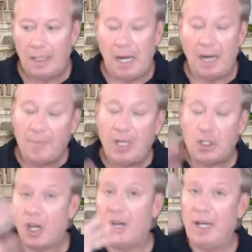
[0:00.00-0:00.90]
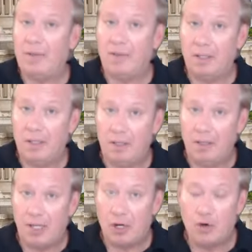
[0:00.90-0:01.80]
I'm going to talk about the
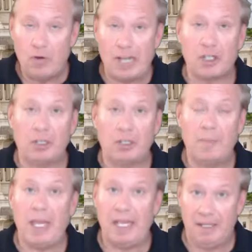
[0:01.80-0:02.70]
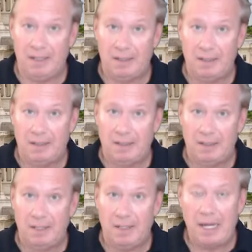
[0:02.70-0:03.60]
congressional debate
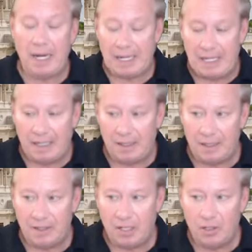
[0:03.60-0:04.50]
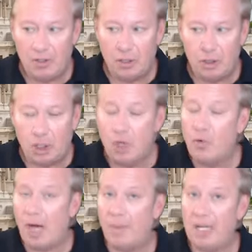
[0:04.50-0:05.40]
there's
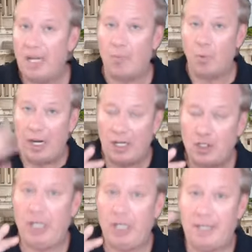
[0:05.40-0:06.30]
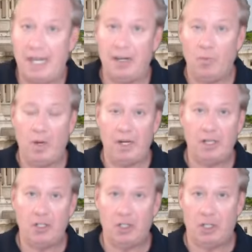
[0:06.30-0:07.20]
two coming up, one on Channel 10 and one
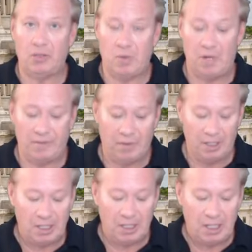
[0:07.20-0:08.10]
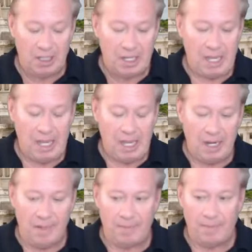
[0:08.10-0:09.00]
on Channel
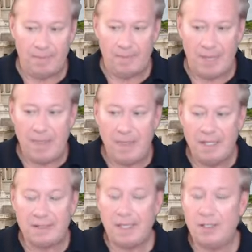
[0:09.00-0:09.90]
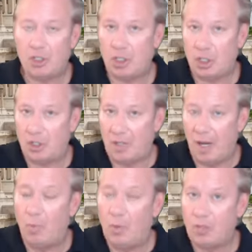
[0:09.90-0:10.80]
12. And this is
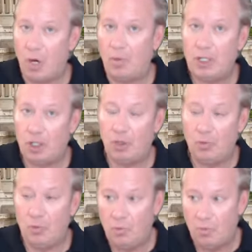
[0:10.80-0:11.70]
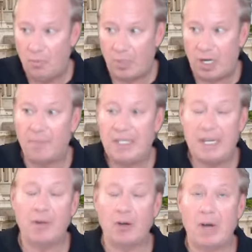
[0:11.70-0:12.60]
someone's going to become the
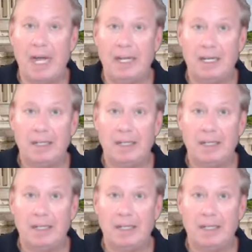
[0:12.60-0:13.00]
Democrat